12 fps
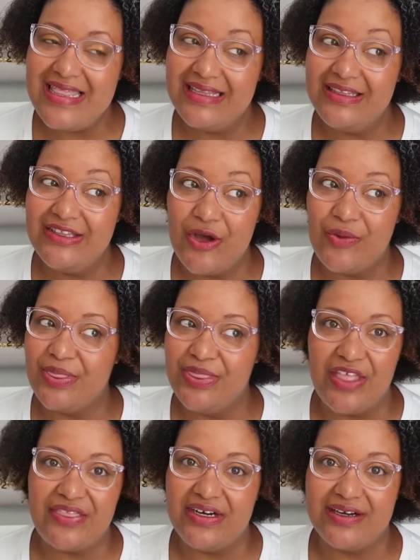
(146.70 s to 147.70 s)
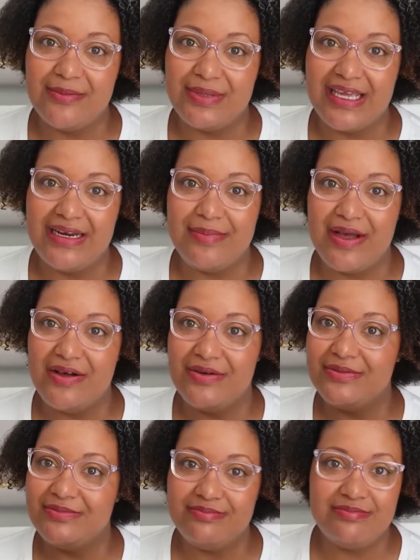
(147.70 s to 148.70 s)
nothing to complain
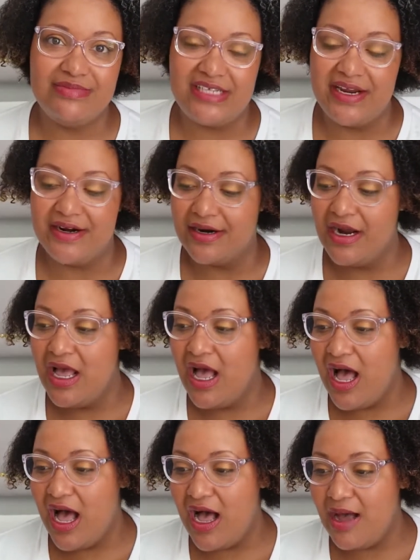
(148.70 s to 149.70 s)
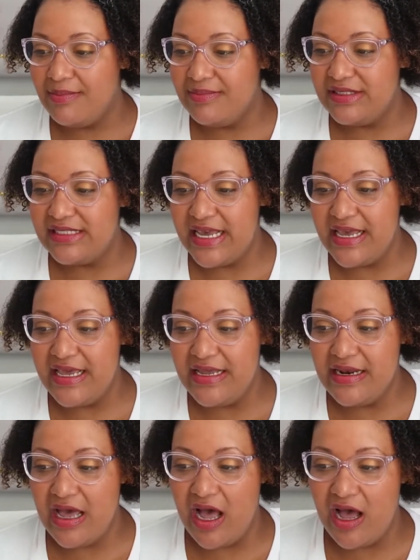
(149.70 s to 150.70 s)
about there.
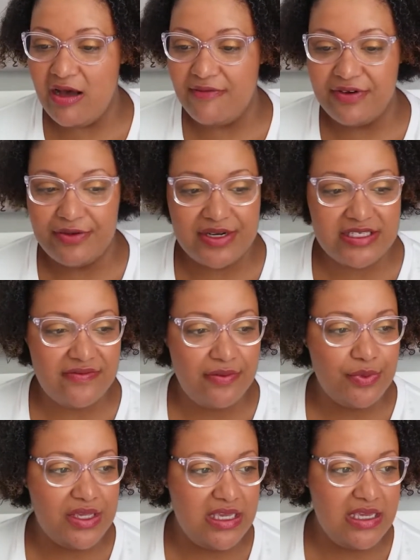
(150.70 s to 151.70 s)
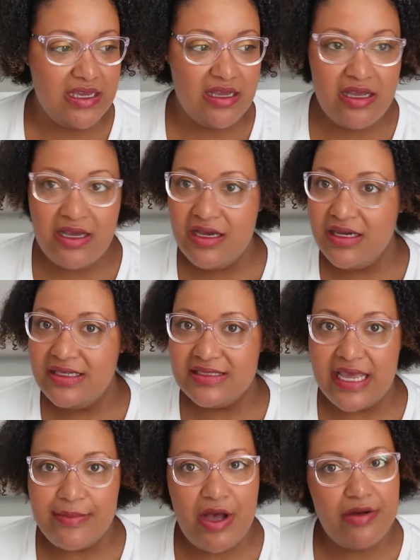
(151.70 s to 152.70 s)
Then for the rest of the week,
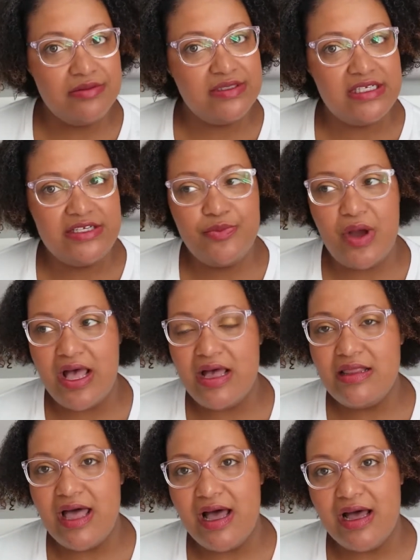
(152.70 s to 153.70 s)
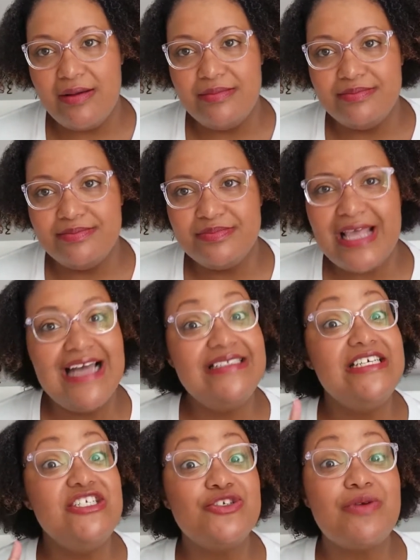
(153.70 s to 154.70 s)
same old, did well. I
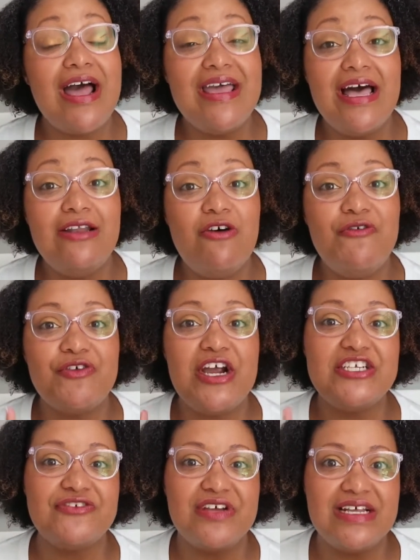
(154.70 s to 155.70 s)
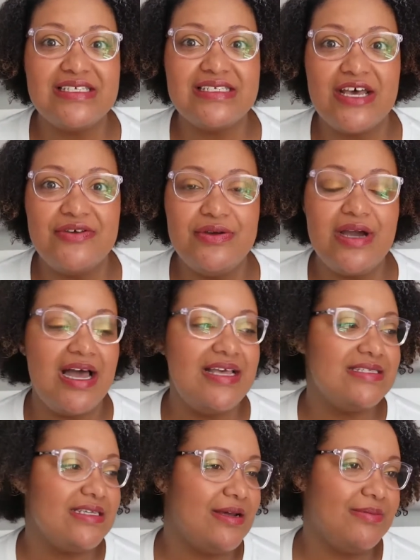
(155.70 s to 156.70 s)
did try Hello Fresh, forgot to tell you
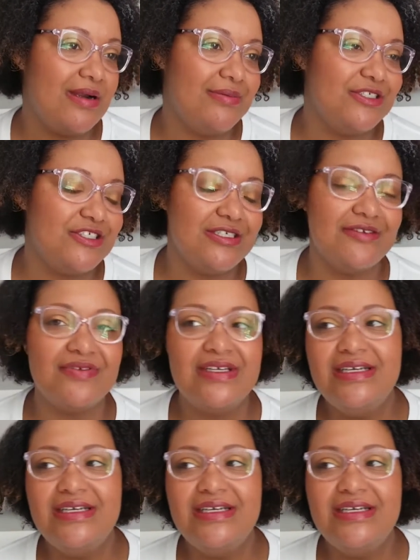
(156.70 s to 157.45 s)
guys, and I probably should have